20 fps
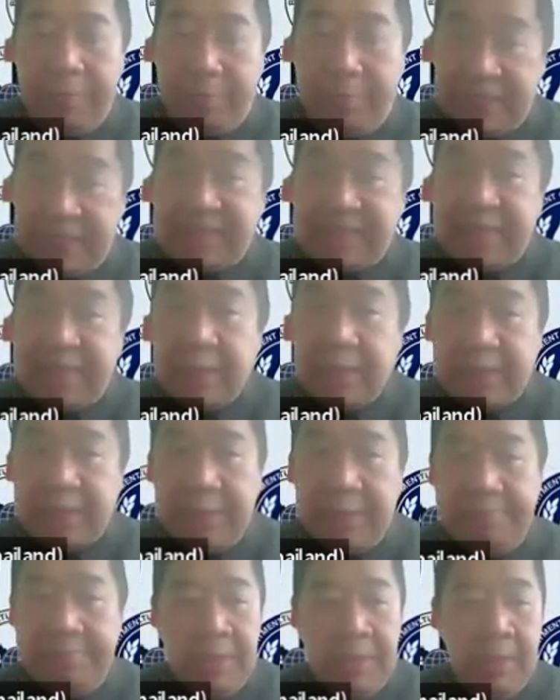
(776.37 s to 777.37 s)
presented
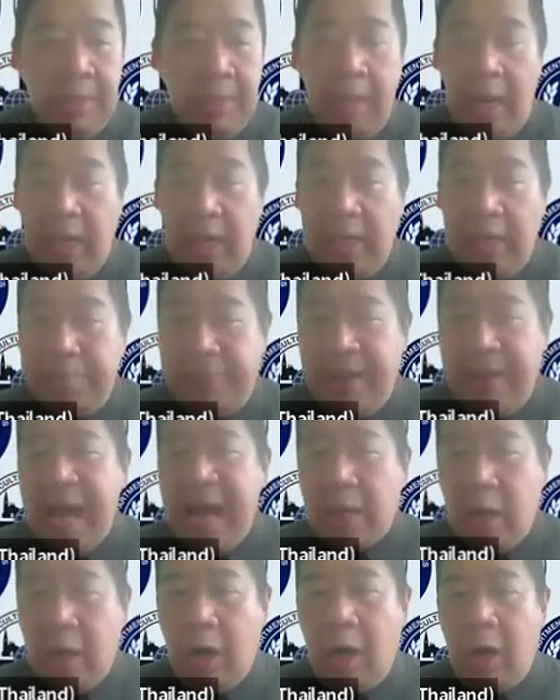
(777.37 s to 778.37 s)
in
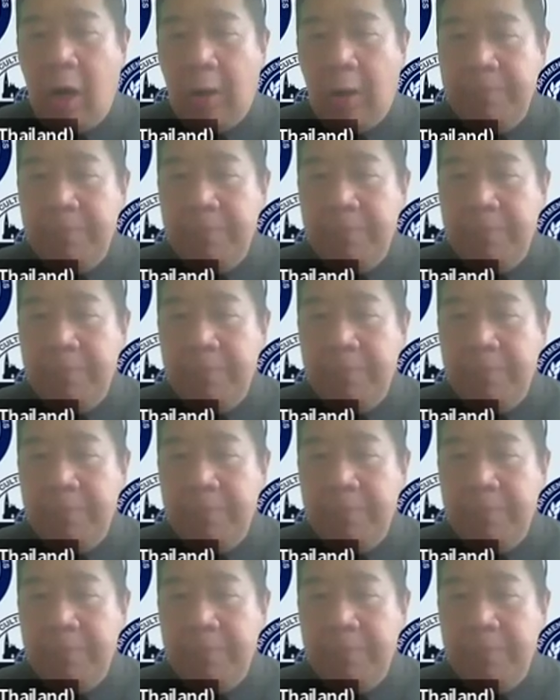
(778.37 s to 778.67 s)
Bangkok,